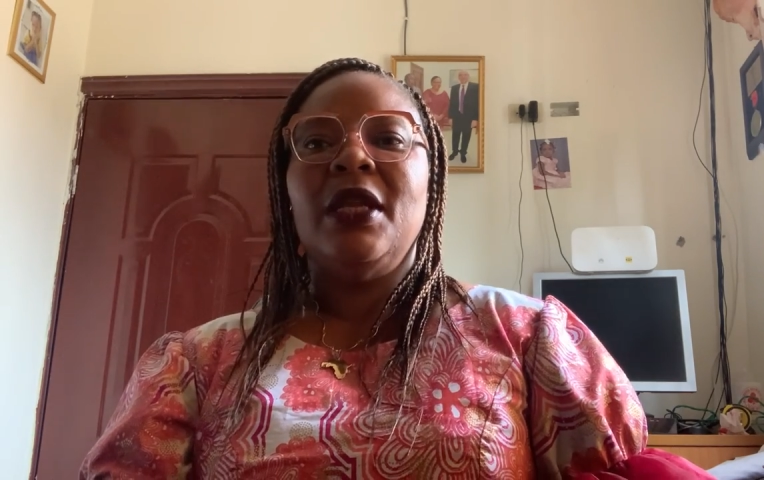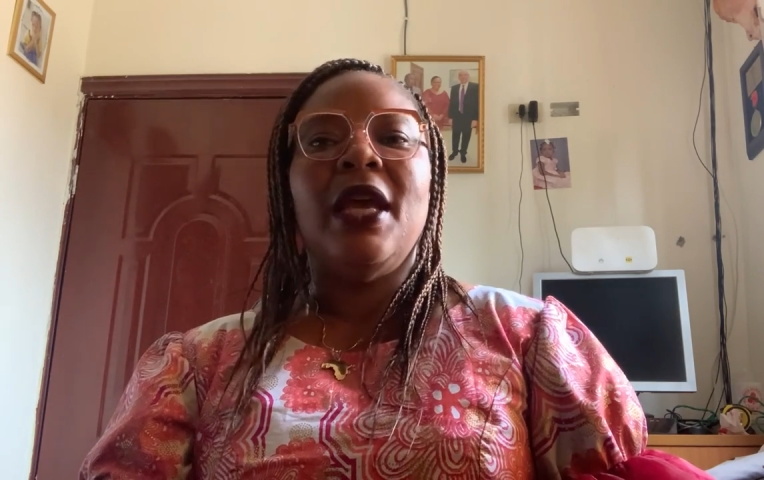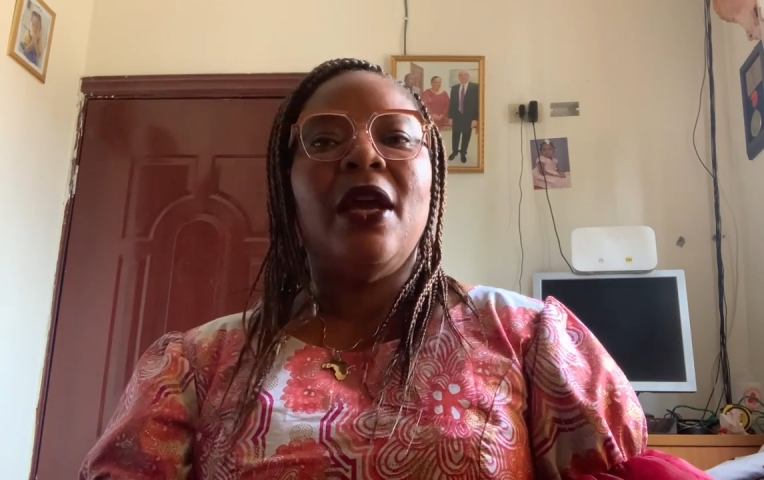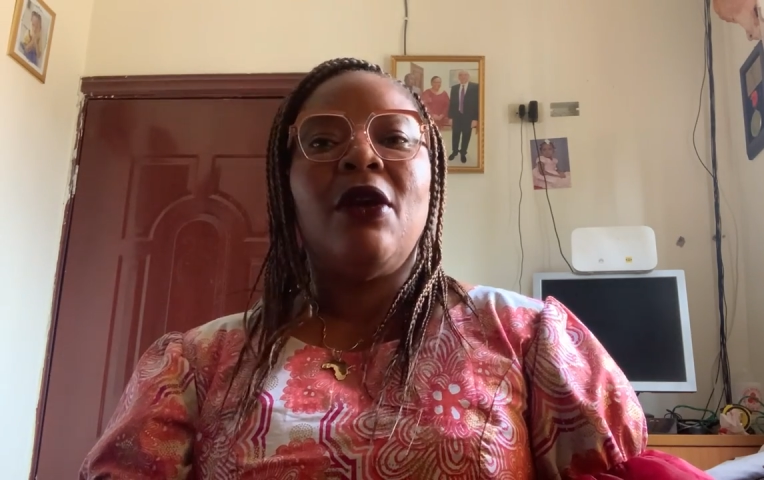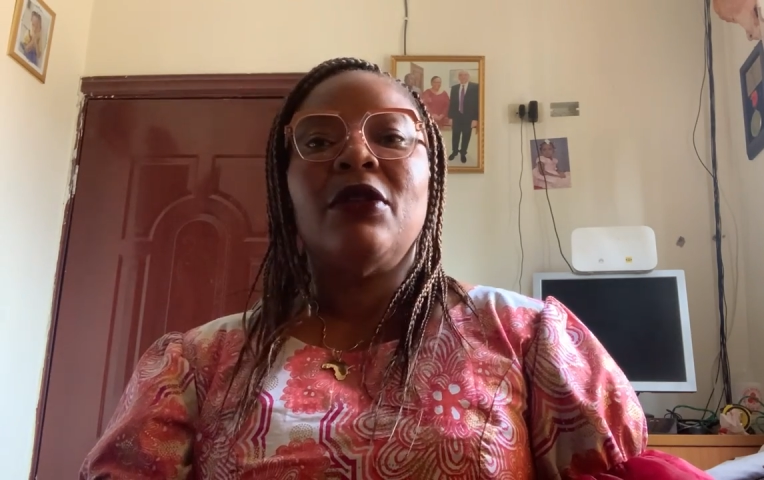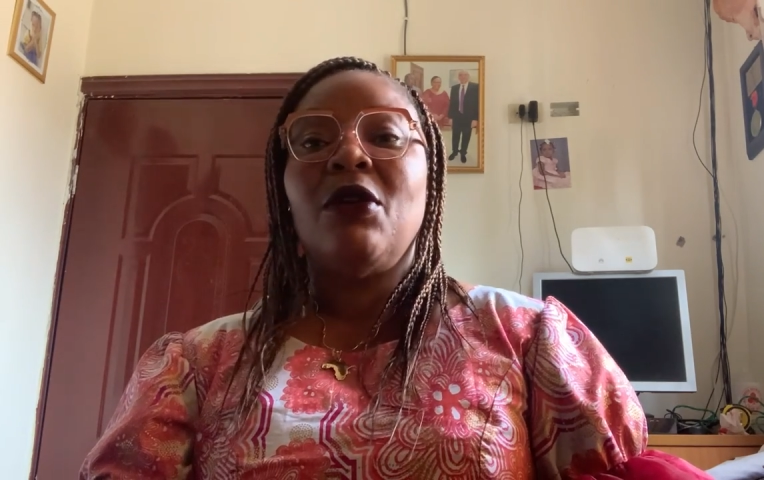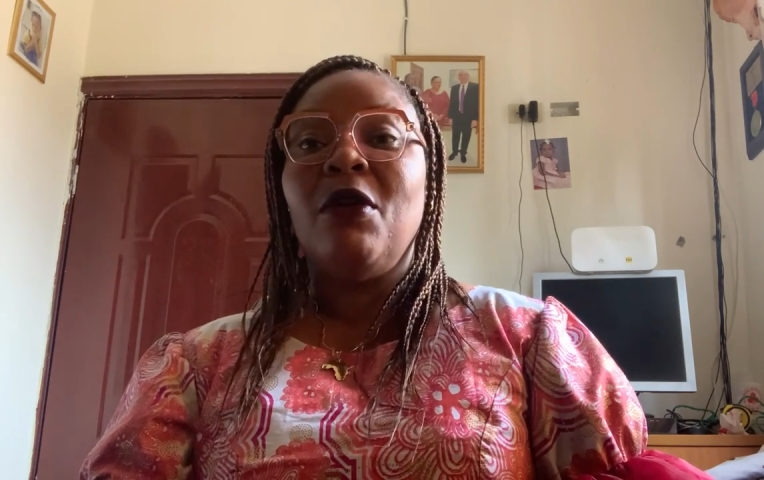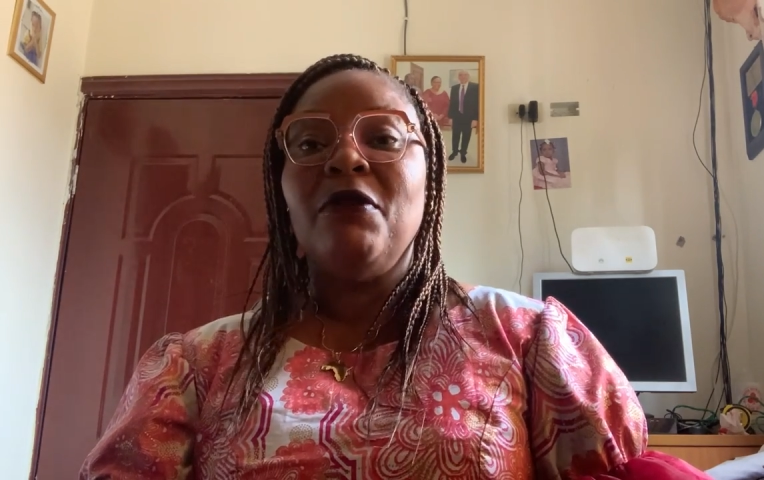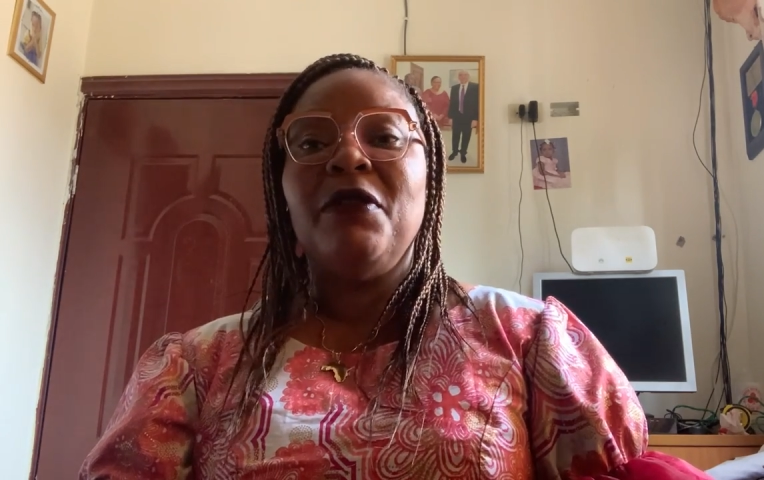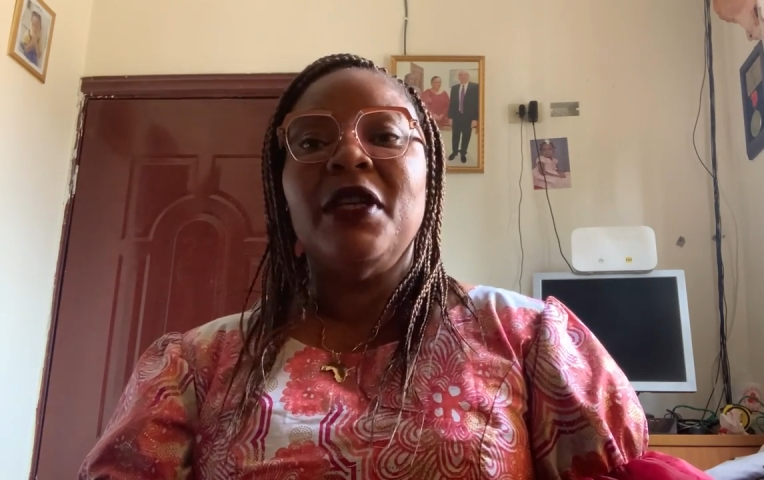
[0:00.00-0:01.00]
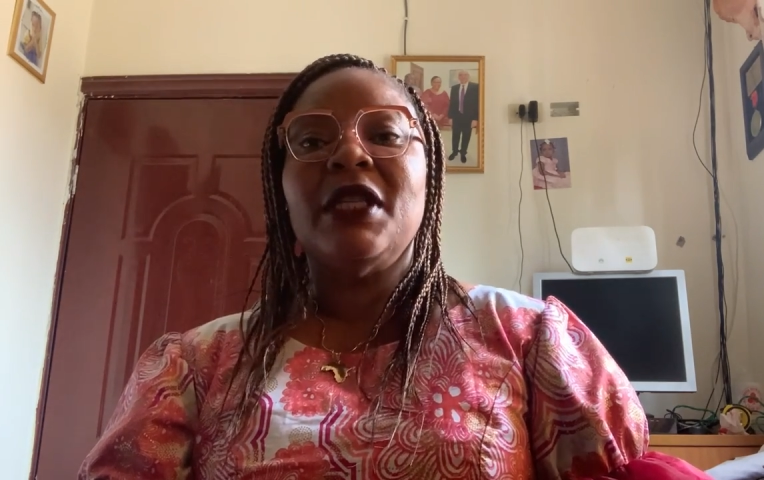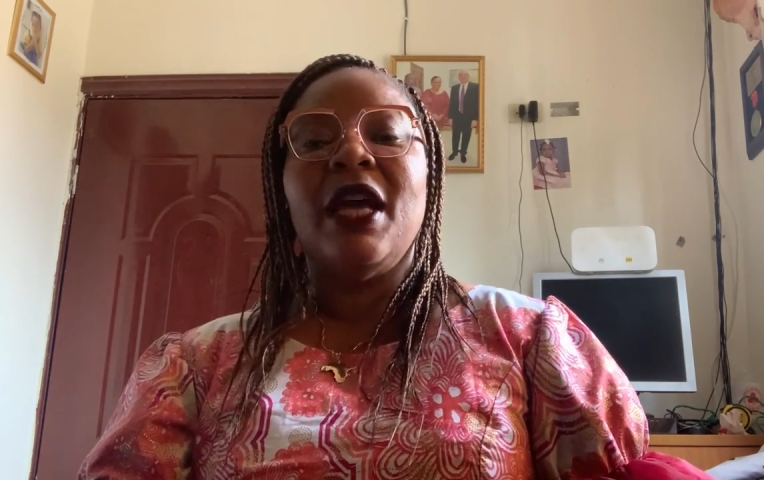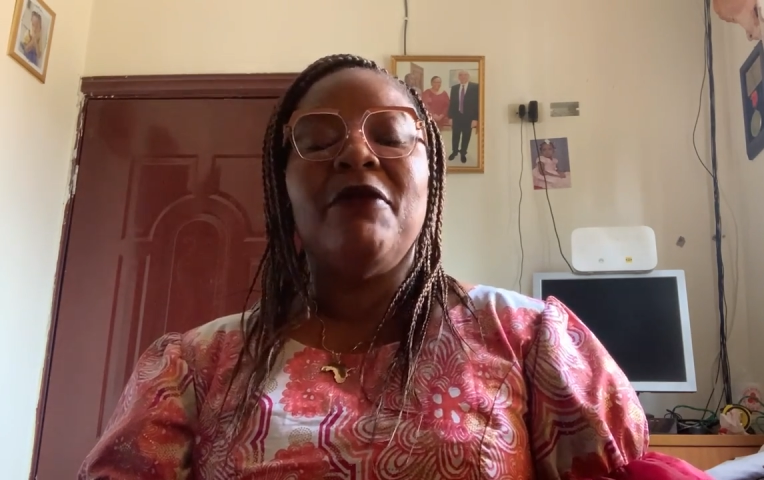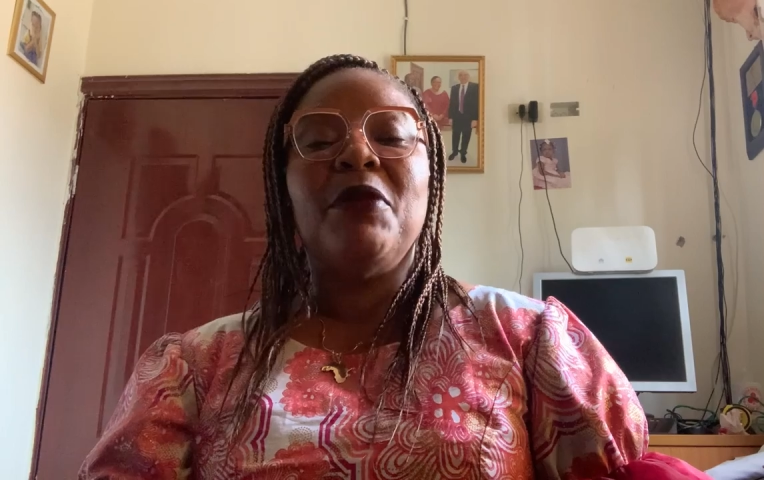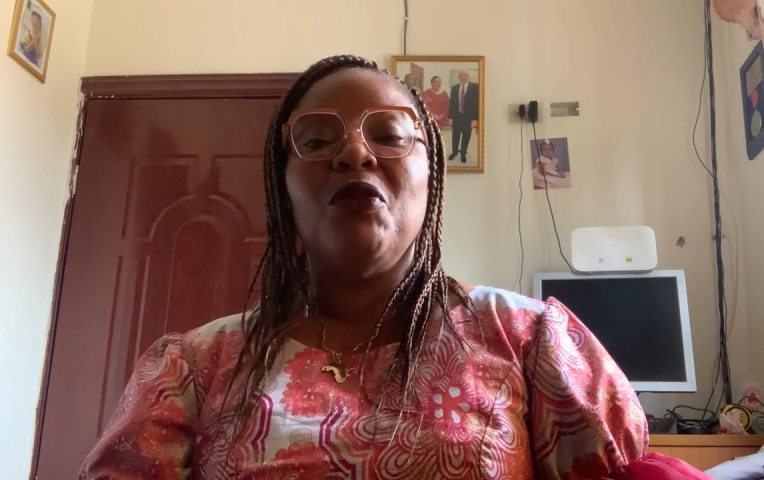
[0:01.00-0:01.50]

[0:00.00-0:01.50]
There are conflicts that have